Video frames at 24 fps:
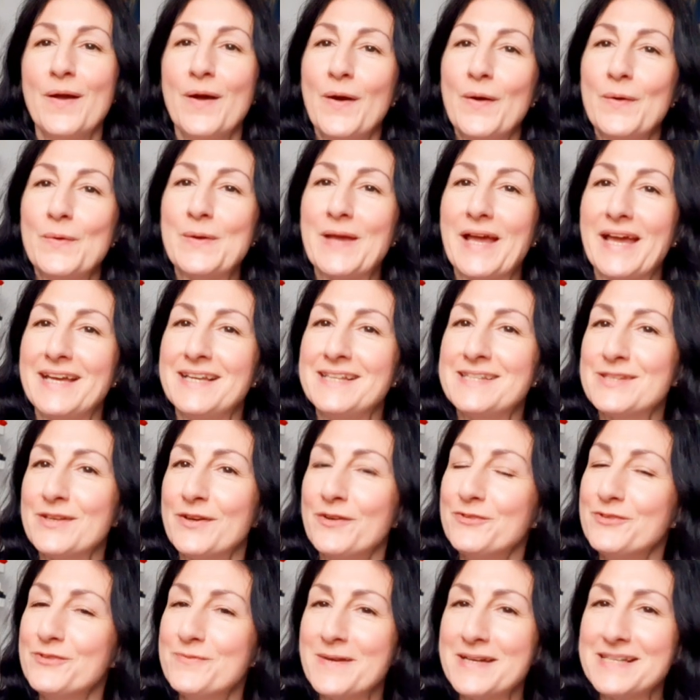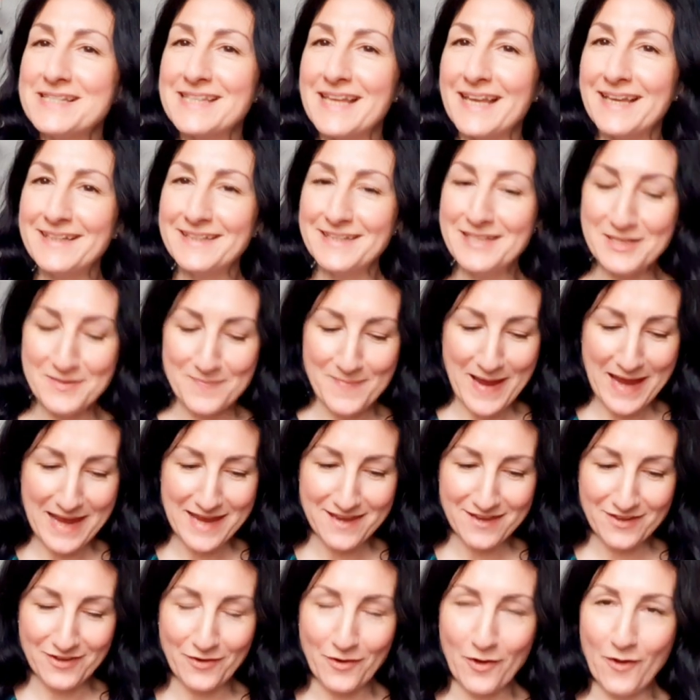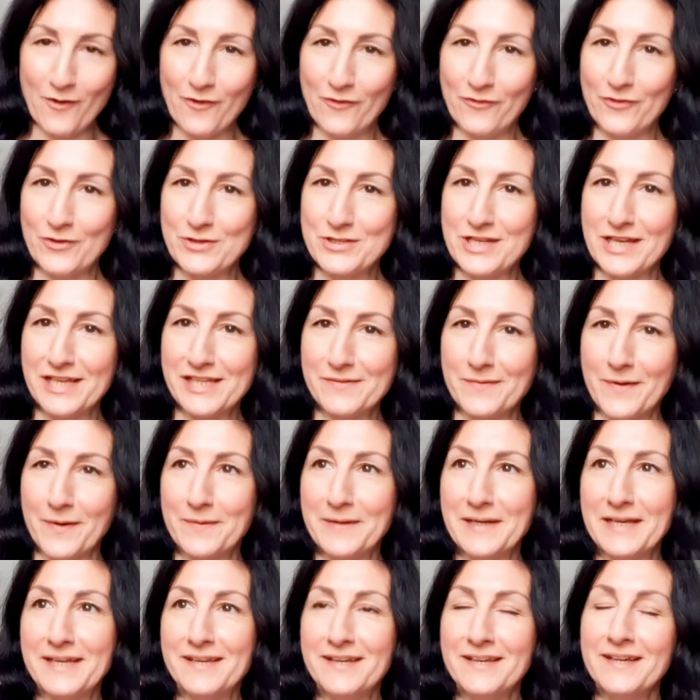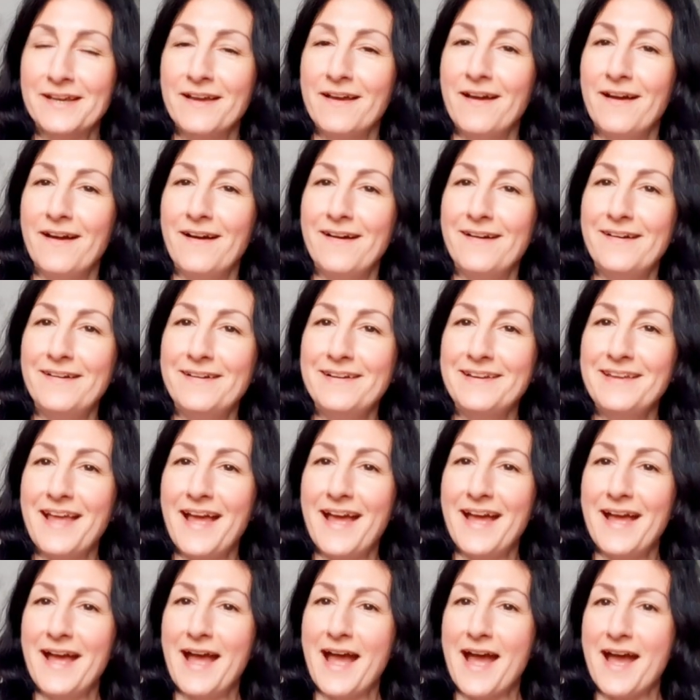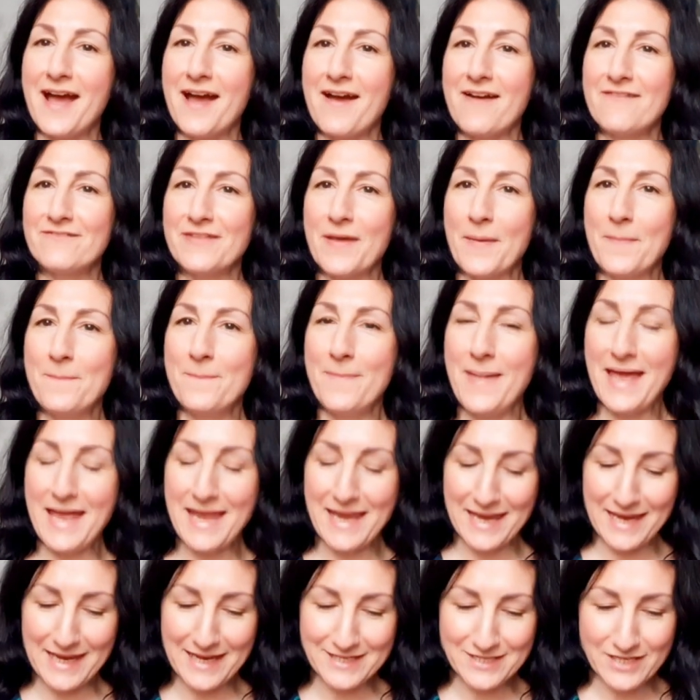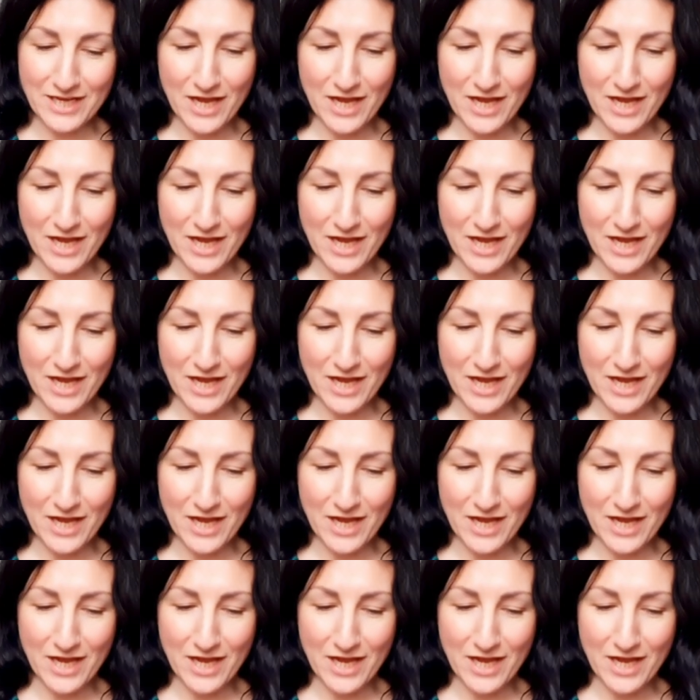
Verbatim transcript: Okay, so for my second make for January, I have made